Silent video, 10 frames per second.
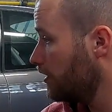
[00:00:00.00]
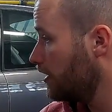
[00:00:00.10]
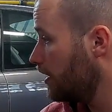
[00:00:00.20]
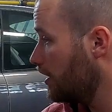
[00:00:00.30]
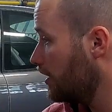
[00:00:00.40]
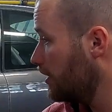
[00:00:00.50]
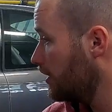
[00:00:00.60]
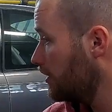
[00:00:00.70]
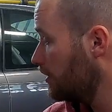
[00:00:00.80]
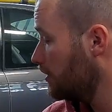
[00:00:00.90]

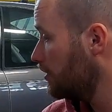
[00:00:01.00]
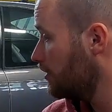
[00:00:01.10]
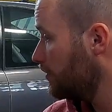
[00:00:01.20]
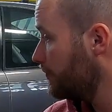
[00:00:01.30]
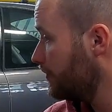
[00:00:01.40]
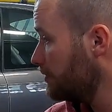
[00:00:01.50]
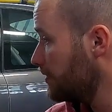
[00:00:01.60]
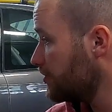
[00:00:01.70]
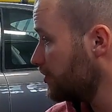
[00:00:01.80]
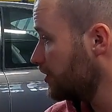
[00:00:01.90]
I found
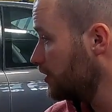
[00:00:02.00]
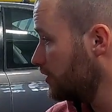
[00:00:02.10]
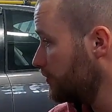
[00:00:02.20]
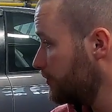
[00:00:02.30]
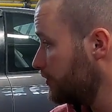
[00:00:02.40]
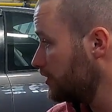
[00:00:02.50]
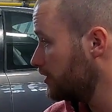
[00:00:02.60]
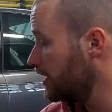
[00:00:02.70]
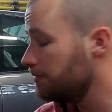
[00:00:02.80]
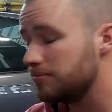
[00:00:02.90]
myself
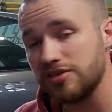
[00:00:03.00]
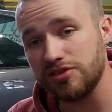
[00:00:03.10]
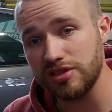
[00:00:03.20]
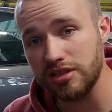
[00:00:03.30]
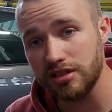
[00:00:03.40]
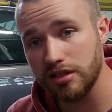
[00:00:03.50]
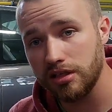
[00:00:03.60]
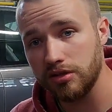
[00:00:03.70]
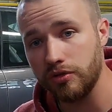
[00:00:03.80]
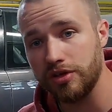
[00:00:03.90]
NBC
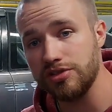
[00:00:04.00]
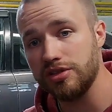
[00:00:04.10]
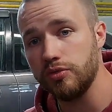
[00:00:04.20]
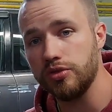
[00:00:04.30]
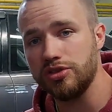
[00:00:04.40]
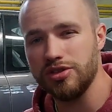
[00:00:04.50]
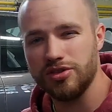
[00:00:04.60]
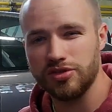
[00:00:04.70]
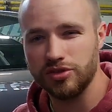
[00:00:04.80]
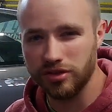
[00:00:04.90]
Racing, which
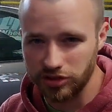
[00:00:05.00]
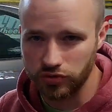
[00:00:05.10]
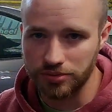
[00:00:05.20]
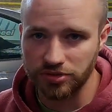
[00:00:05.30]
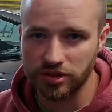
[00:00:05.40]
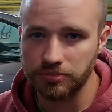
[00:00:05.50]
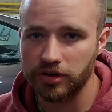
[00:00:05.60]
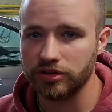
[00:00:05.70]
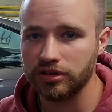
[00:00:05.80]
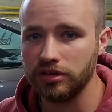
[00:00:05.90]
is Circuit Dreams in
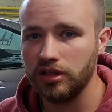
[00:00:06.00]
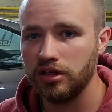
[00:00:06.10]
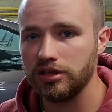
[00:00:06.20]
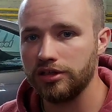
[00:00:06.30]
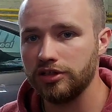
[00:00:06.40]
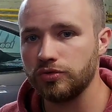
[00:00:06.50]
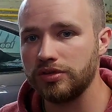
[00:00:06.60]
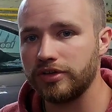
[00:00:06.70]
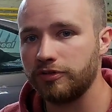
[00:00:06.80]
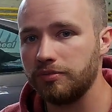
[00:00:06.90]
America,
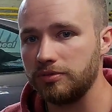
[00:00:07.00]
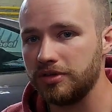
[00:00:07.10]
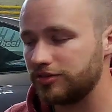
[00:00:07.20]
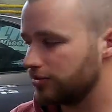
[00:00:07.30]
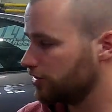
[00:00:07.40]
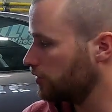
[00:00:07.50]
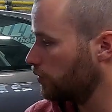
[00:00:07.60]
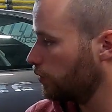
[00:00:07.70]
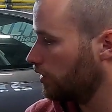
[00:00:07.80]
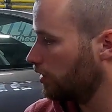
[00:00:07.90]
25 millimeters
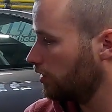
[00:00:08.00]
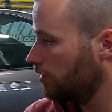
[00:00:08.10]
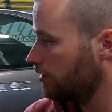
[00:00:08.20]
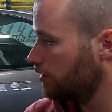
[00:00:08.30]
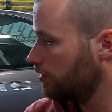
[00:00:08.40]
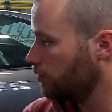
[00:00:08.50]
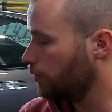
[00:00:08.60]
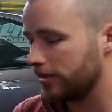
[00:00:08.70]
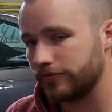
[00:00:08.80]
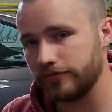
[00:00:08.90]

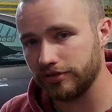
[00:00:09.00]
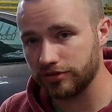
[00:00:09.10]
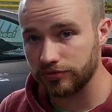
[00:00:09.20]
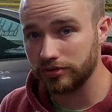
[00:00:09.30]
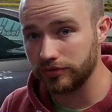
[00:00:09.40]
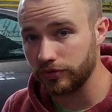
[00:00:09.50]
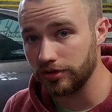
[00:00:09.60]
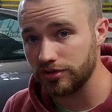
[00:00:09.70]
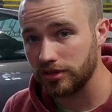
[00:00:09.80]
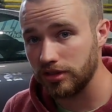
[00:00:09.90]
wide fenders for the front.